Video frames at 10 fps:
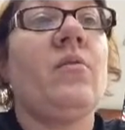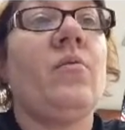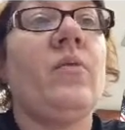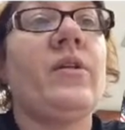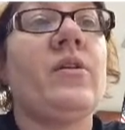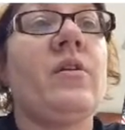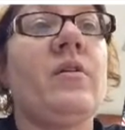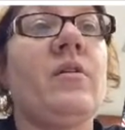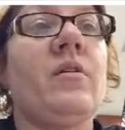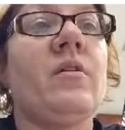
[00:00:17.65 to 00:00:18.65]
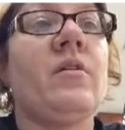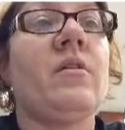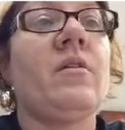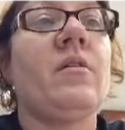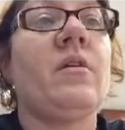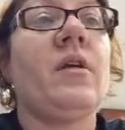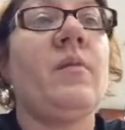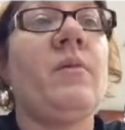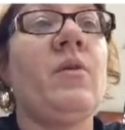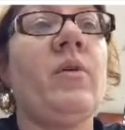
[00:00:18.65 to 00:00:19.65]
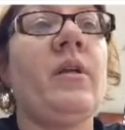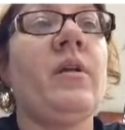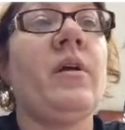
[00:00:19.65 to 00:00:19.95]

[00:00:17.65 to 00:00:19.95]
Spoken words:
which can be written